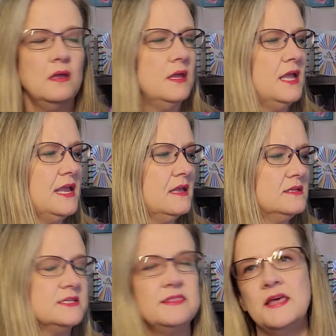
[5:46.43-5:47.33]

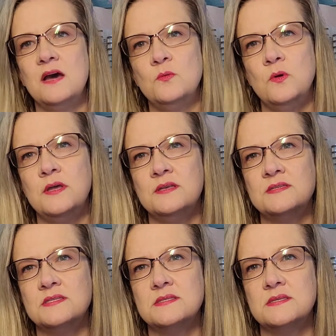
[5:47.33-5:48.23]
and that
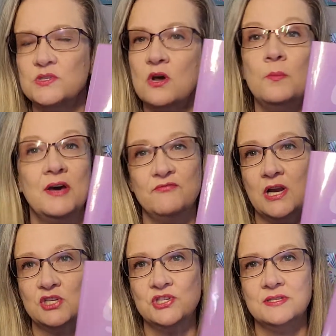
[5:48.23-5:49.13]
was all about
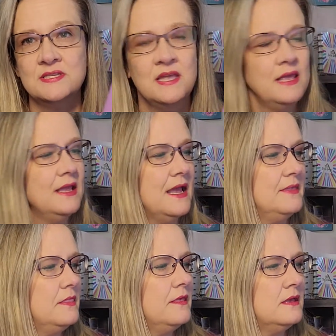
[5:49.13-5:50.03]
fractions.
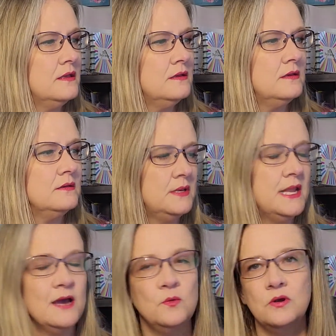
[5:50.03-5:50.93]
And then
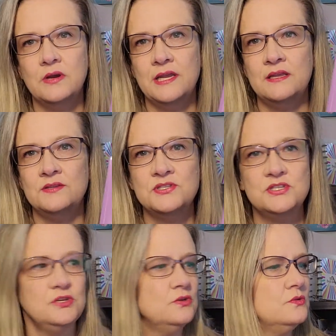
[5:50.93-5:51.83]
now we're
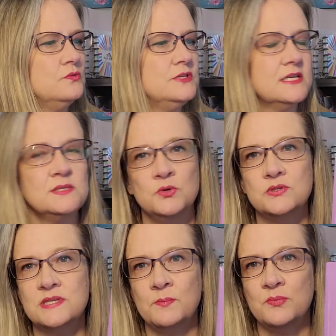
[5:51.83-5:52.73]
into decimals
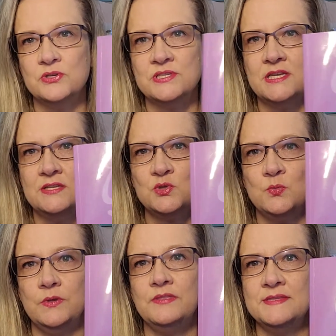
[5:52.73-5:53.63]
and percent
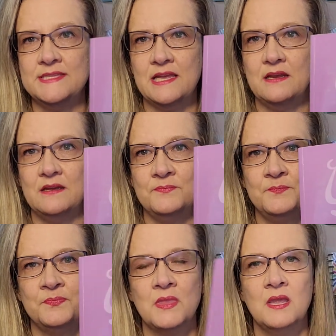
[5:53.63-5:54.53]
with Zeta.
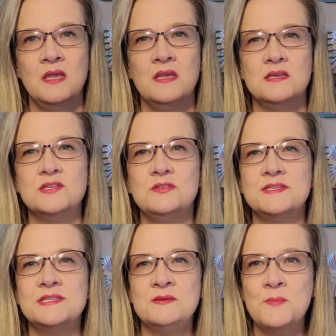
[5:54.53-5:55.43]
So this
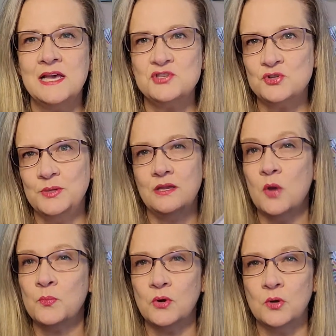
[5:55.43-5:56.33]
is a mastery
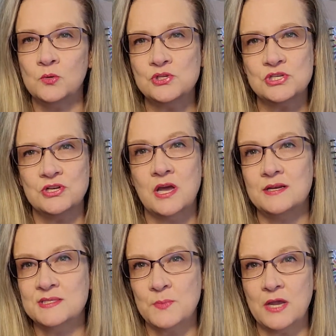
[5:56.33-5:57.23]
approach, not a
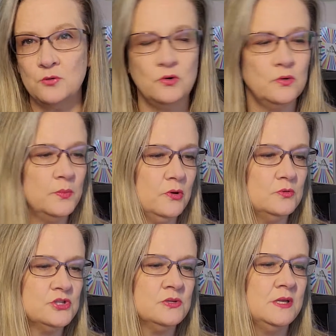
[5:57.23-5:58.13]
spiral approach.